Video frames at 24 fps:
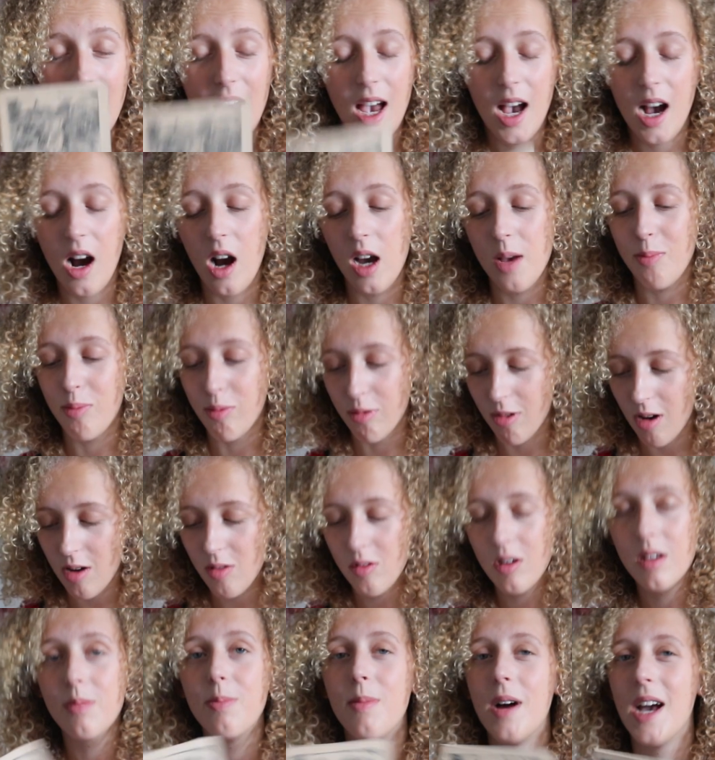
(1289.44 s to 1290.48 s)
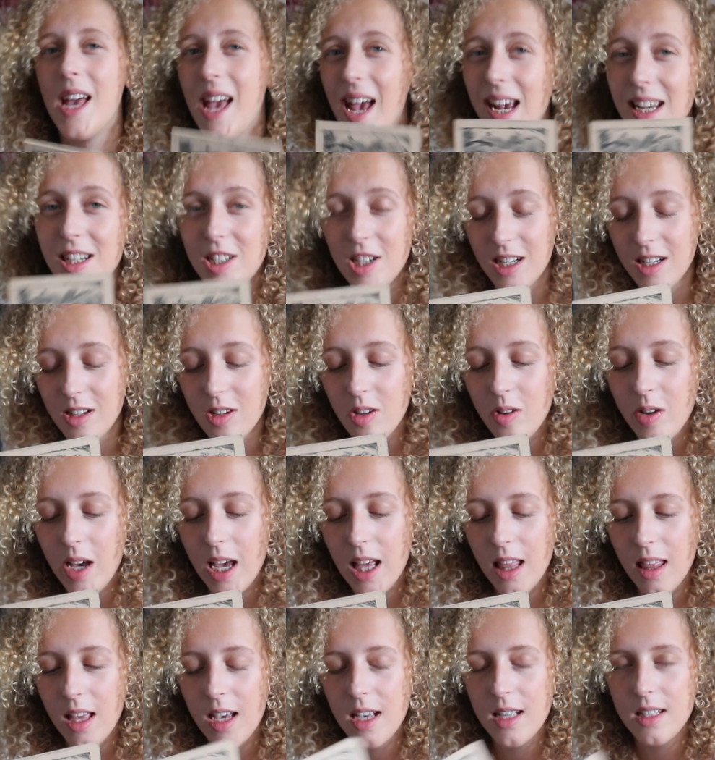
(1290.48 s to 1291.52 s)
I broke my etching
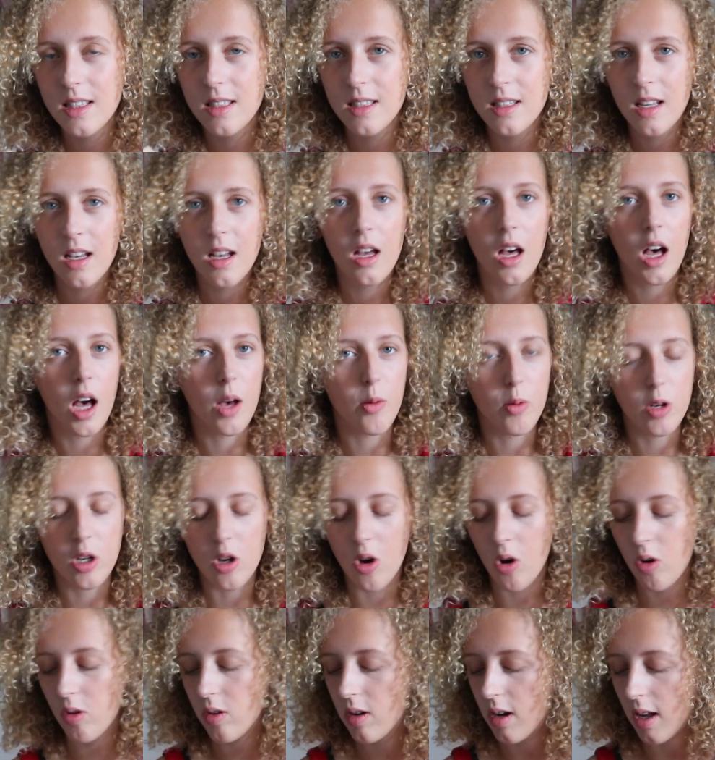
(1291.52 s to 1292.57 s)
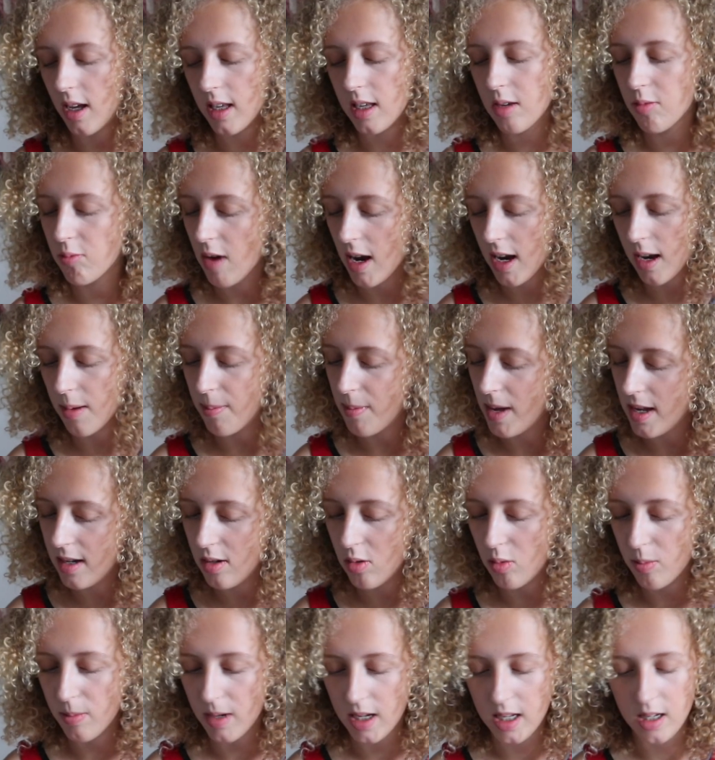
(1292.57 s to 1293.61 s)
doing this. I would not like recommend
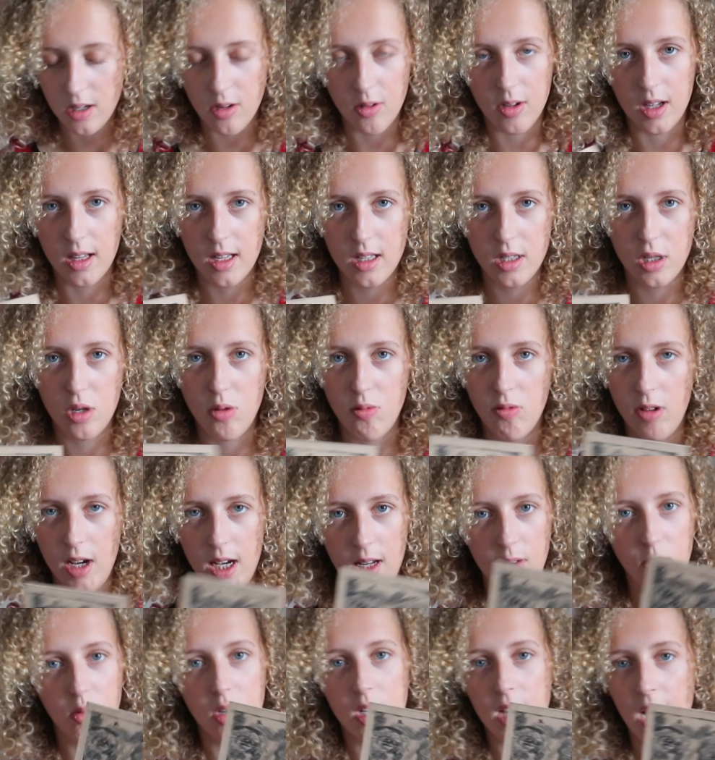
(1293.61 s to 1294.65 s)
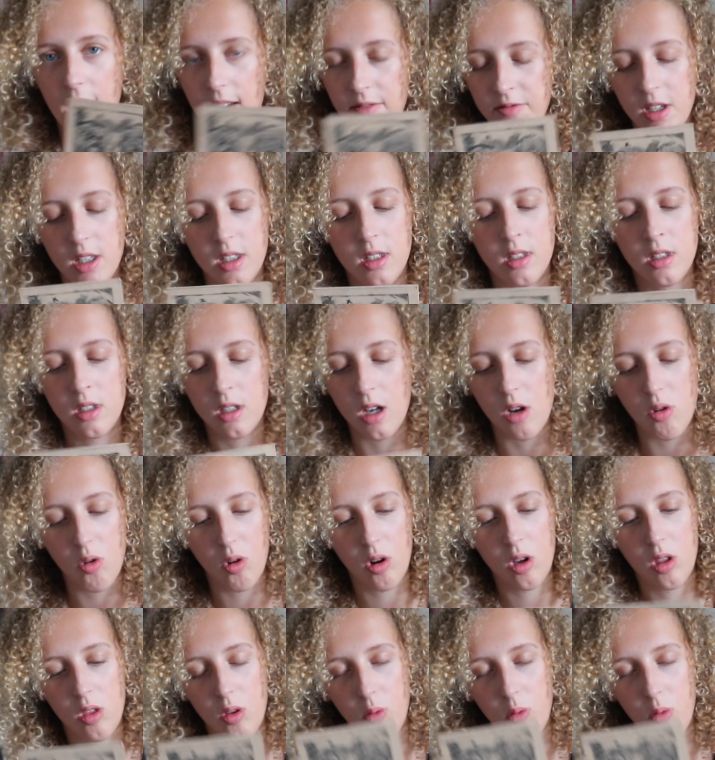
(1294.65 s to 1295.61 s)
normally doing this. You really would have to soak the